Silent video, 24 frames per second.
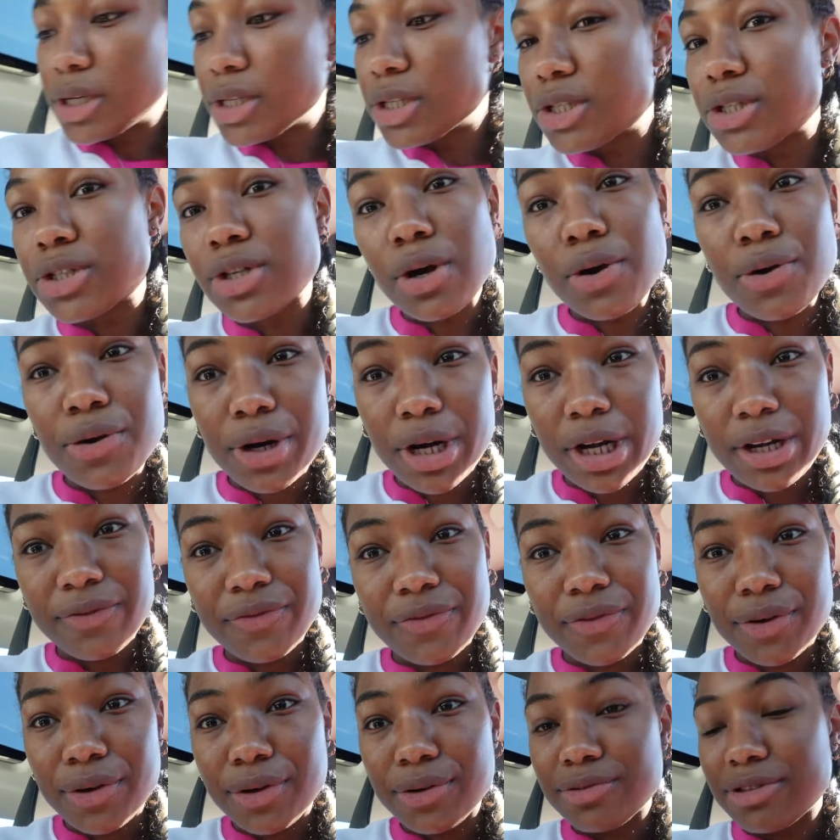So
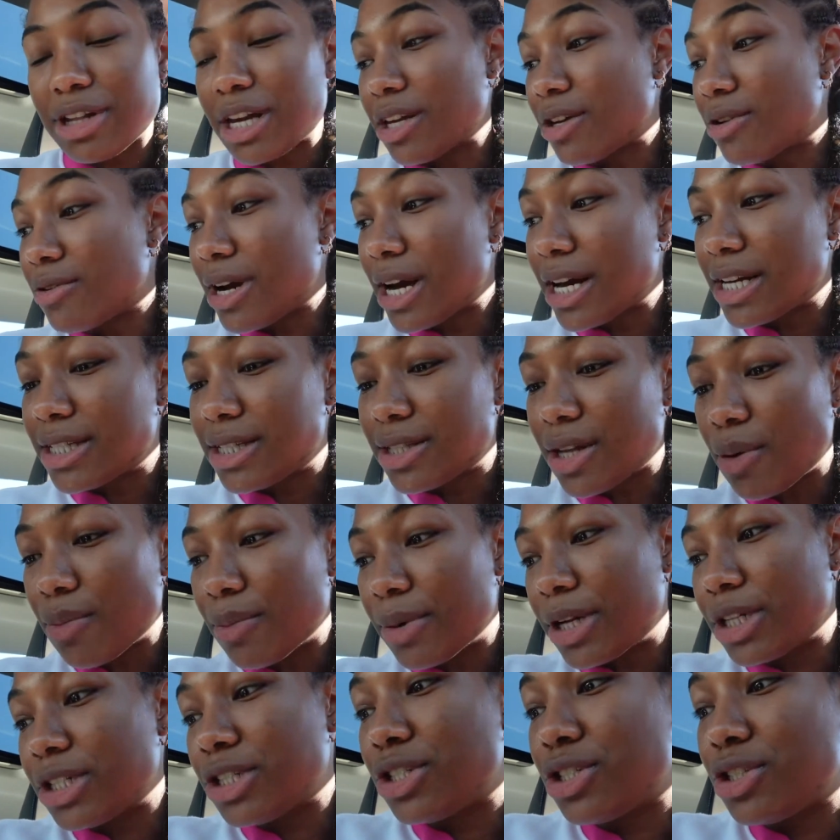grateful. Thank you guys so
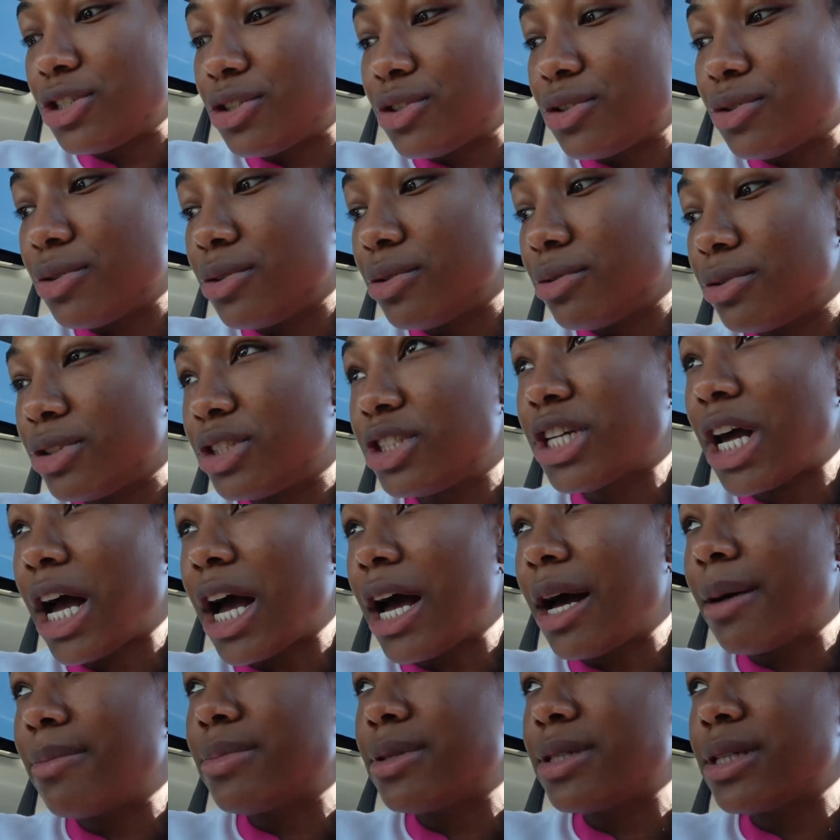much to who
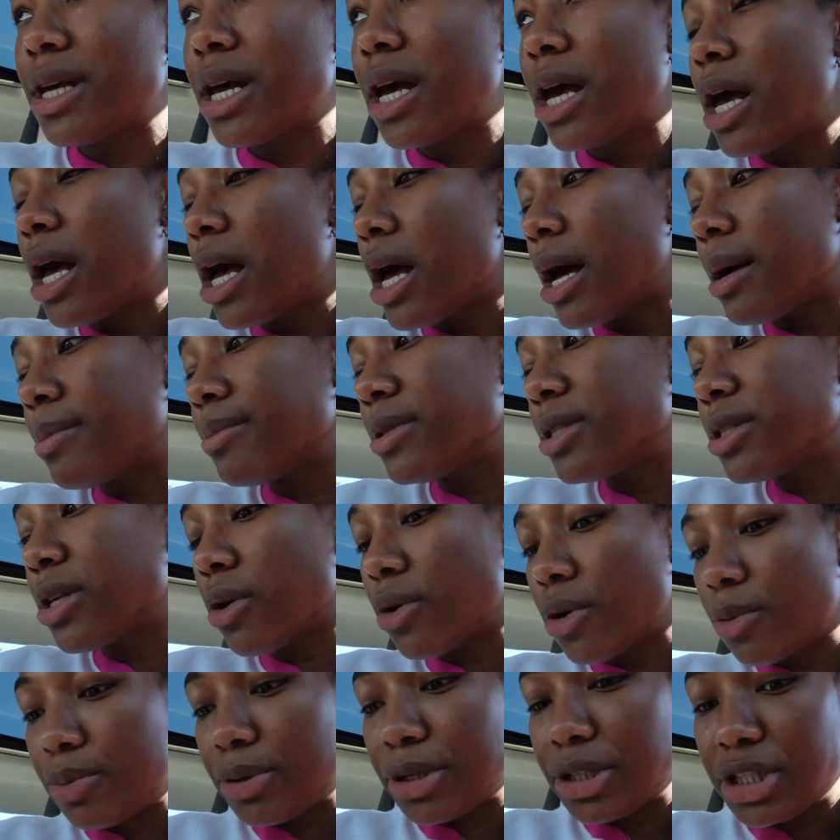shopped. I'm so
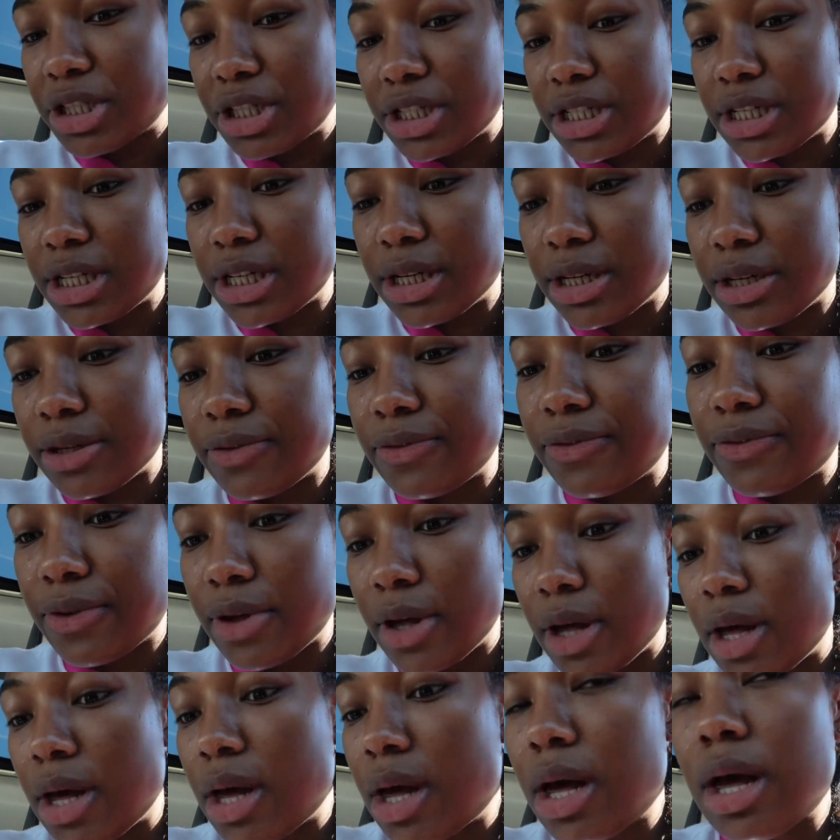appreciative.
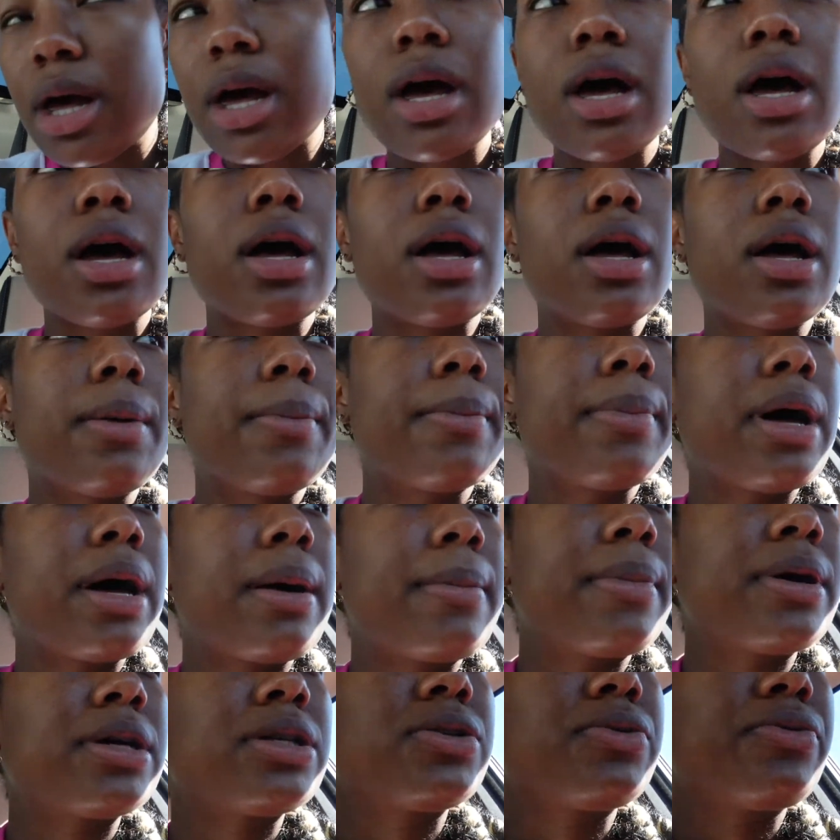But I'm
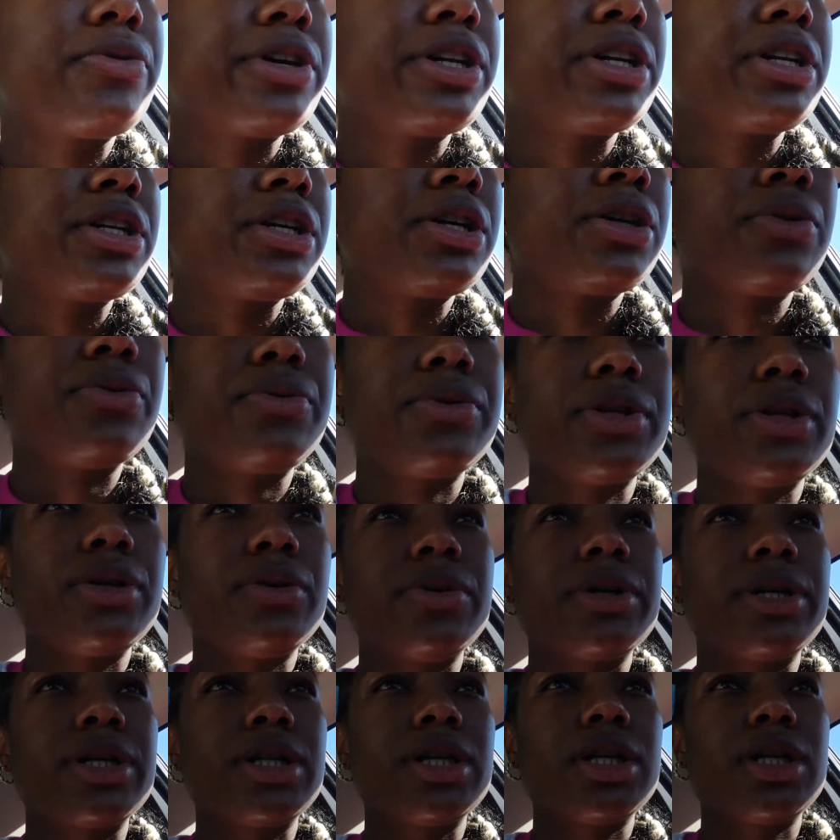about to run in here really
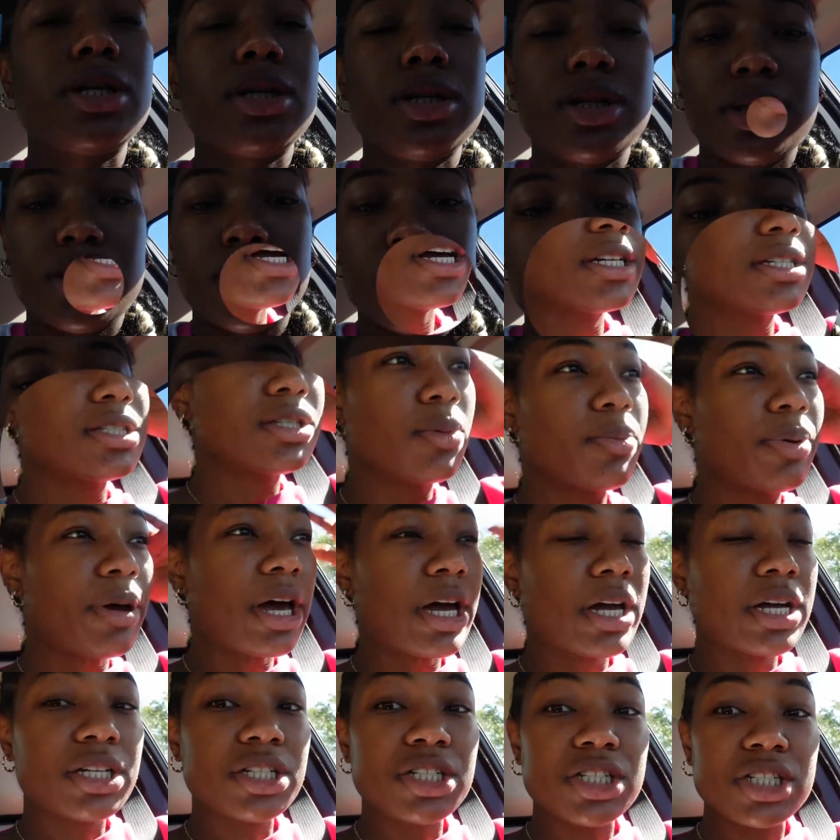quickly. Yeah, so
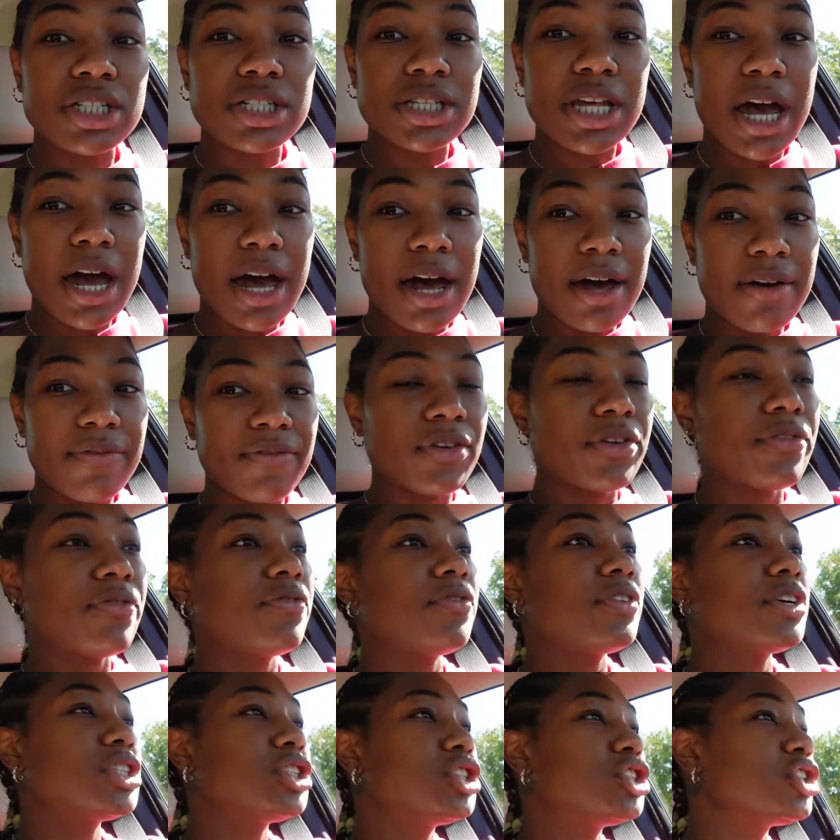packages have
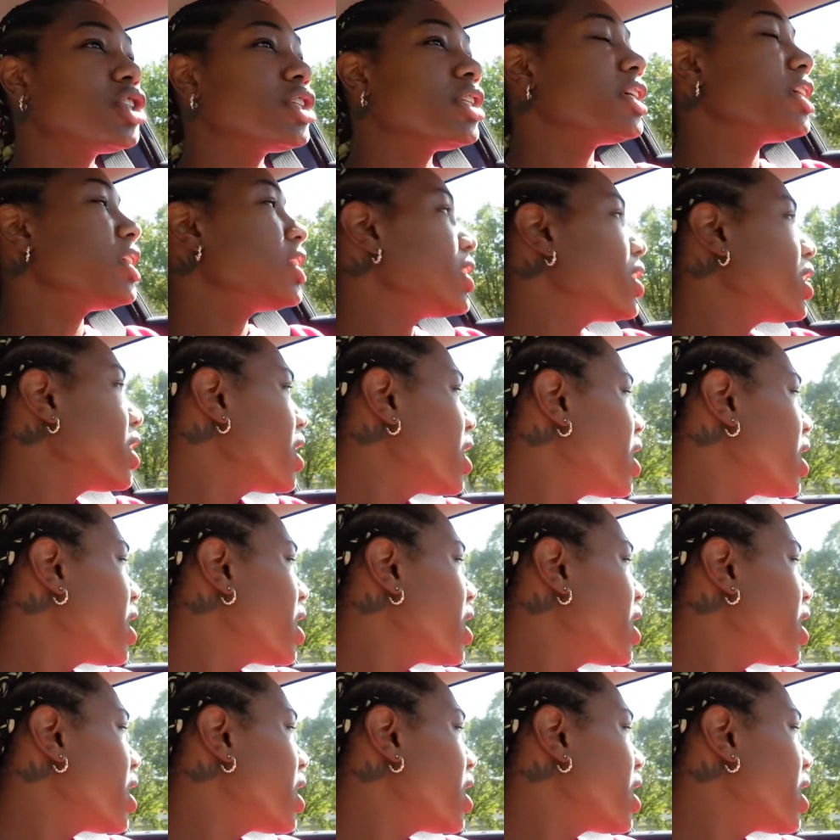officially